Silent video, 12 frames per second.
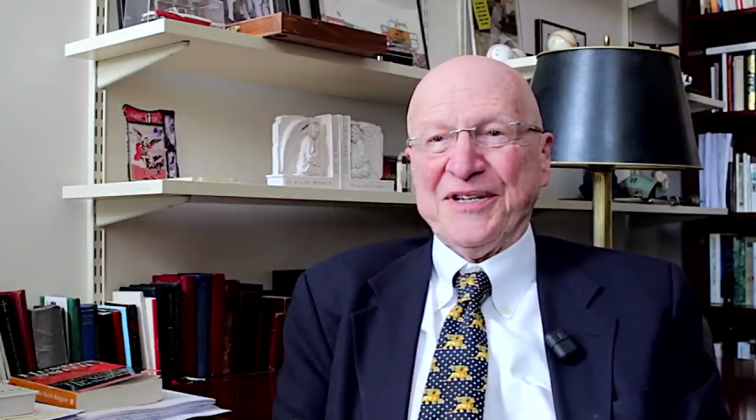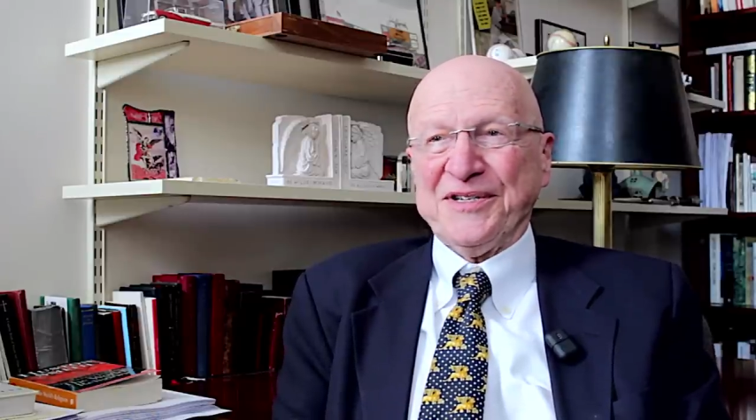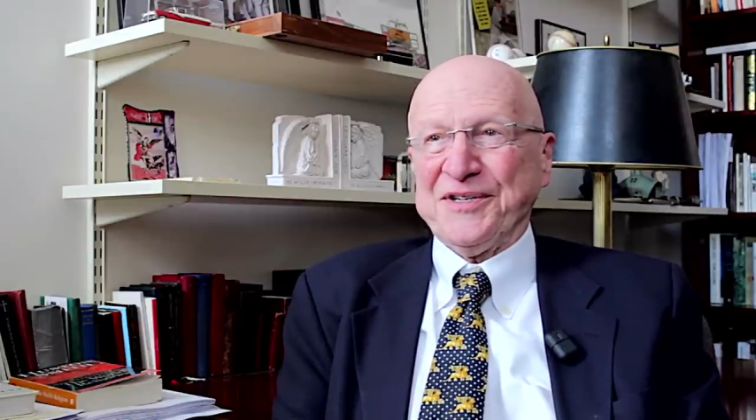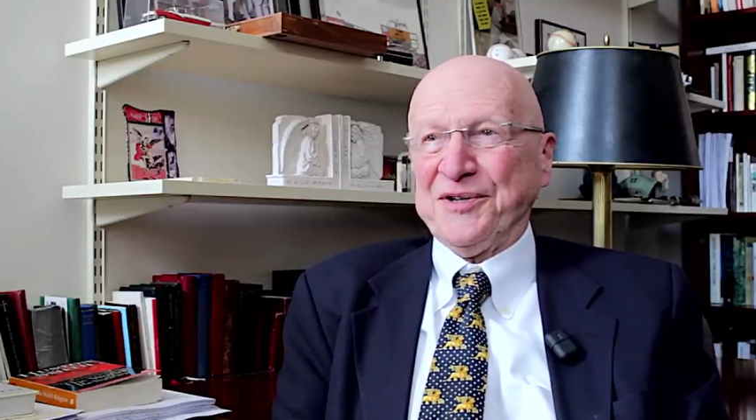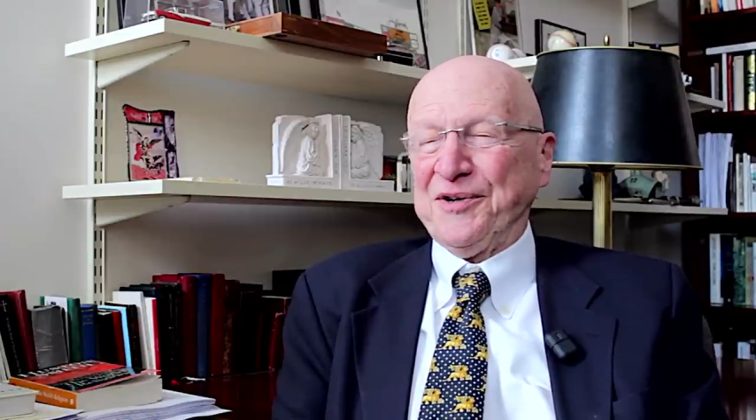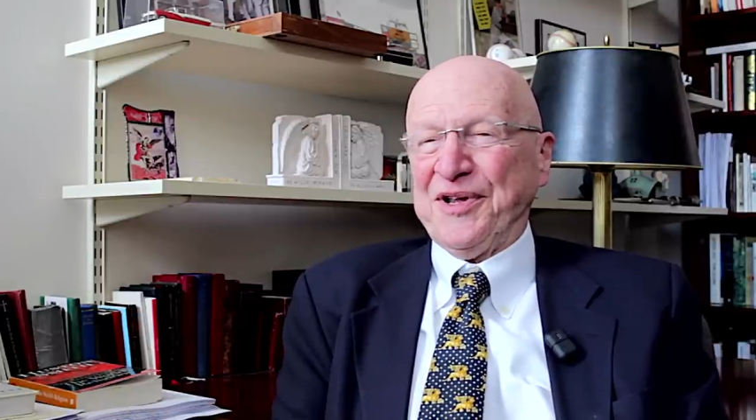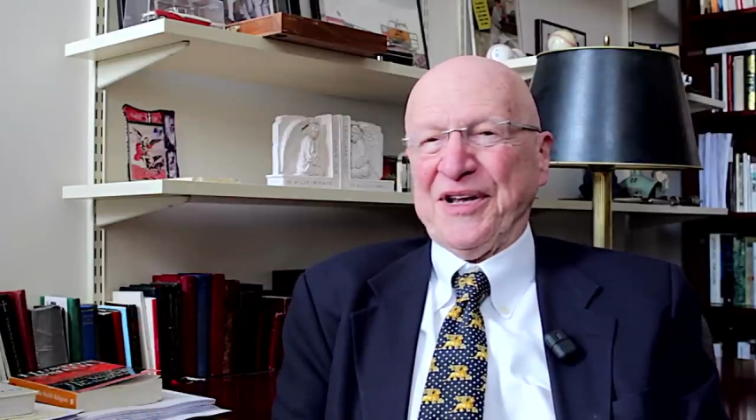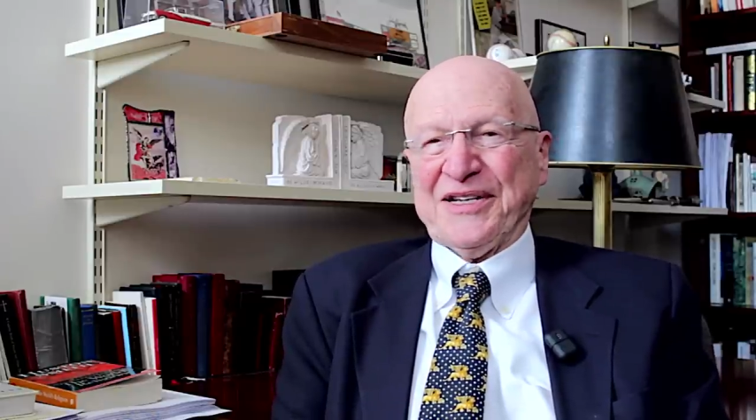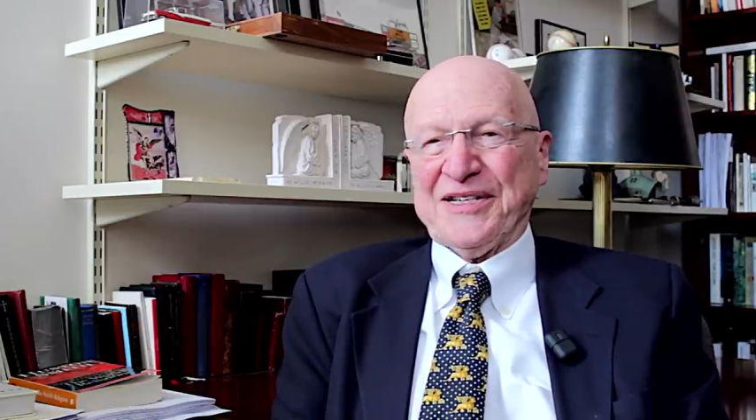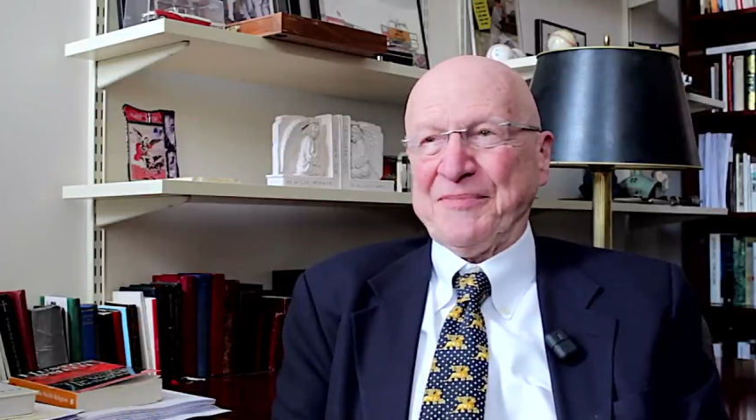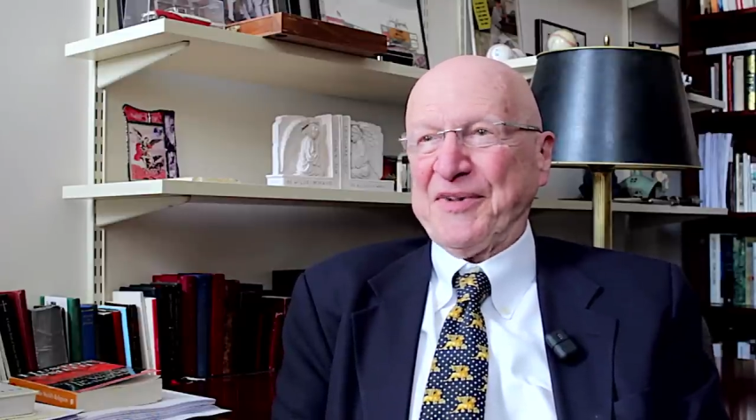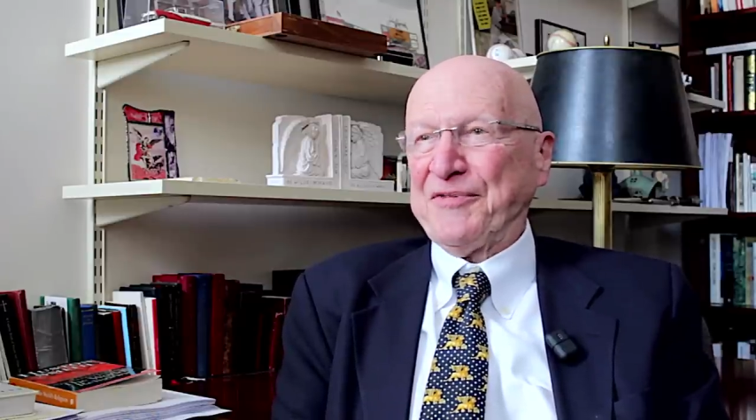and still
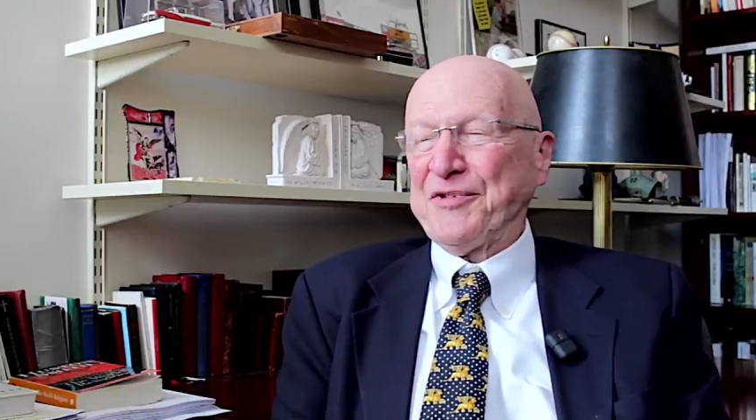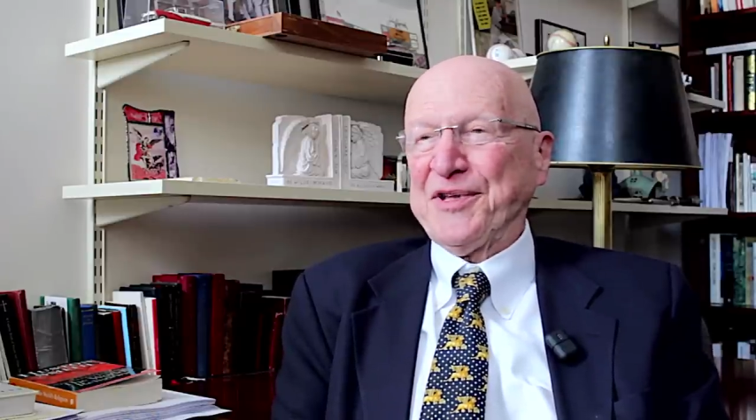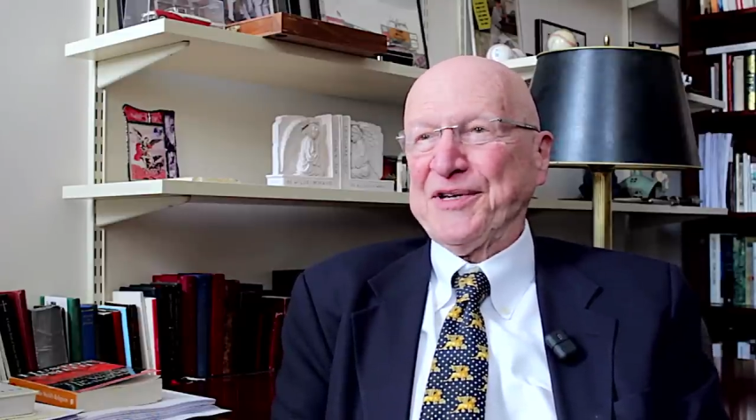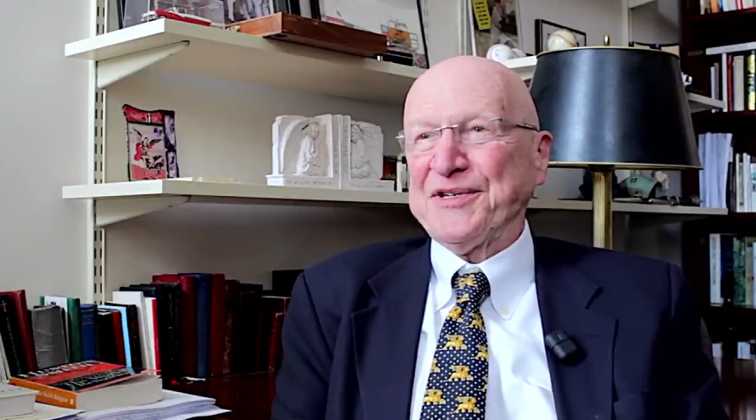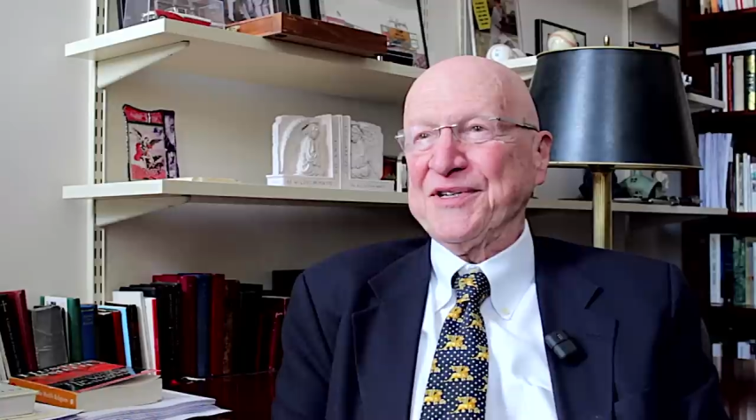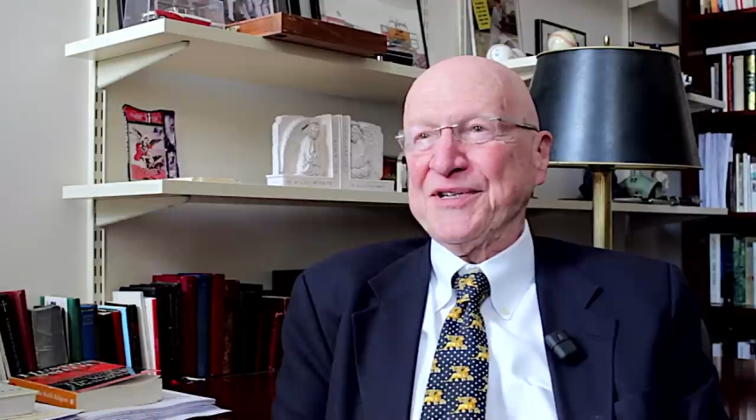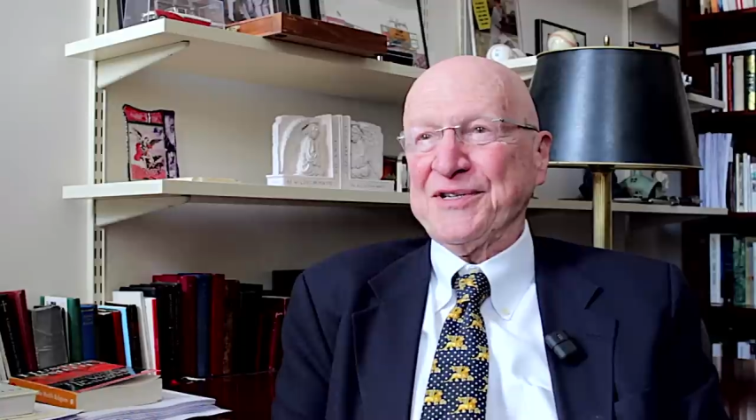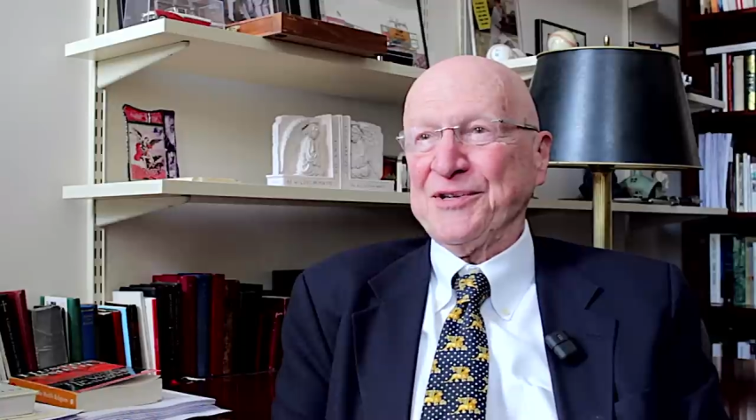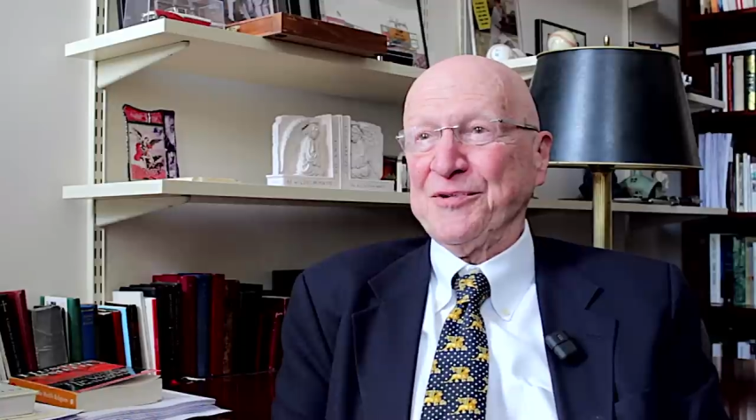accept everything in C.S.